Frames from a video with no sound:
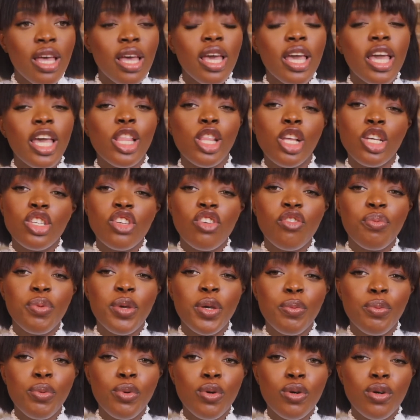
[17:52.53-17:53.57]
A lot of
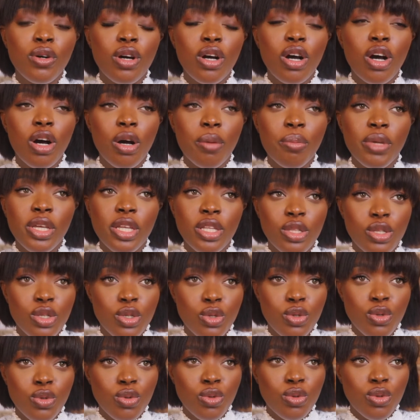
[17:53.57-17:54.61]
people come
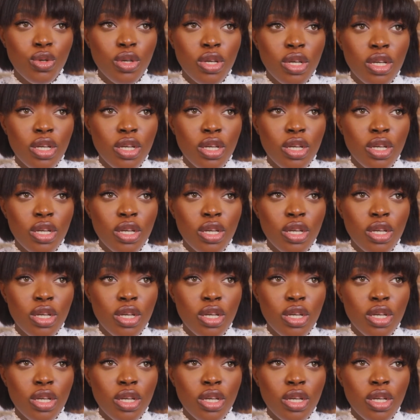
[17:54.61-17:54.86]
into